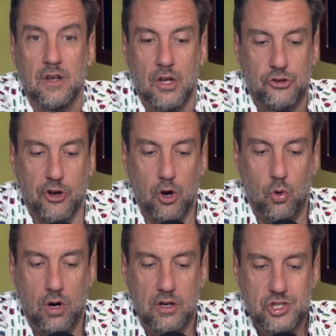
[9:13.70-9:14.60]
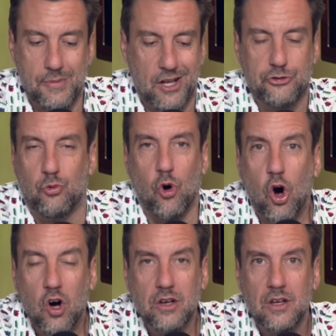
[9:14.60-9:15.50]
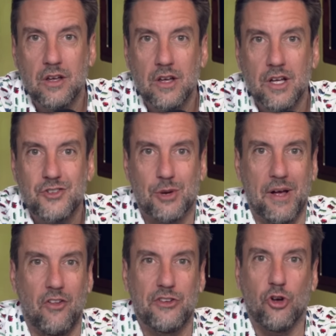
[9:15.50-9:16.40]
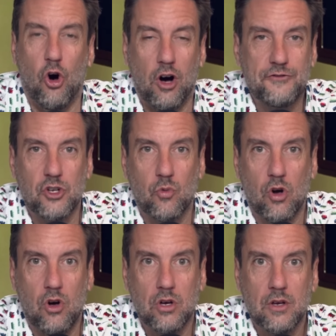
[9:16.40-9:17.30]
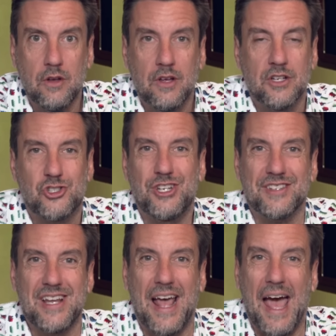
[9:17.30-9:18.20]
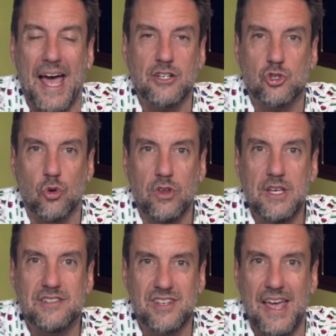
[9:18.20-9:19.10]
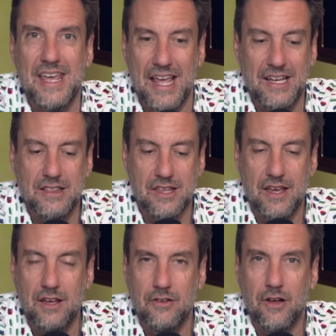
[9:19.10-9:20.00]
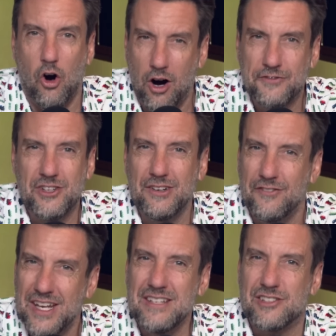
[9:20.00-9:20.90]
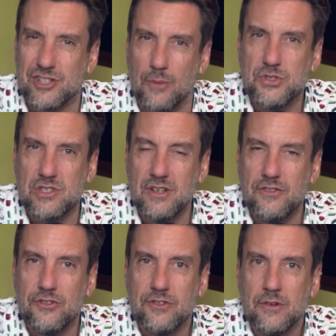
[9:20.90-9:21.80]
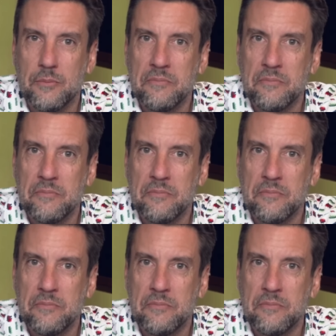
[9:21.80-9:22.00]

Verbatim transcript: So Jemele's wrong. Jemele is often wrong. She doesn't actually say anything often of any substance.